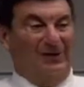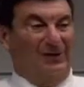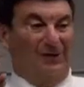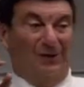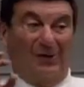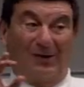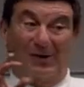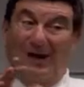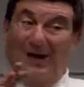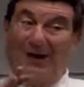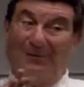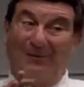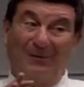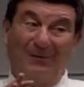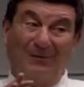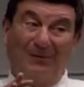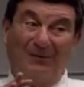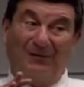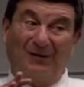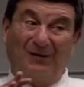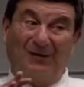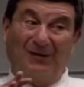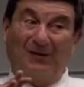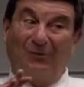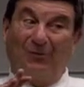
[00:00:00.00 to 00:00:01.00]
A lot of people
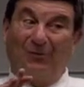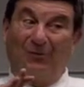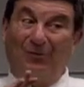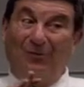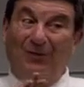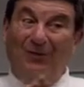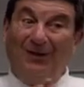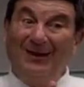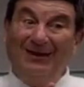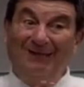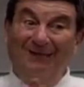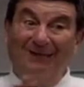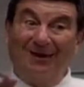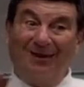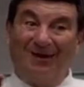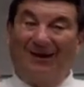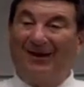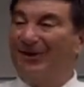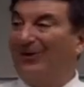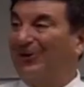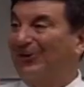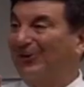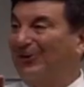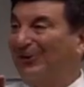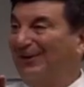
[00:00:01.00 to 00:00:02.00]
said, leave it
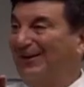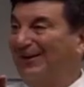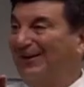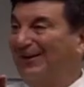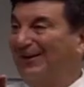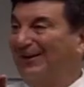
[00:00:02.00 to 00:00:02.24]
alone.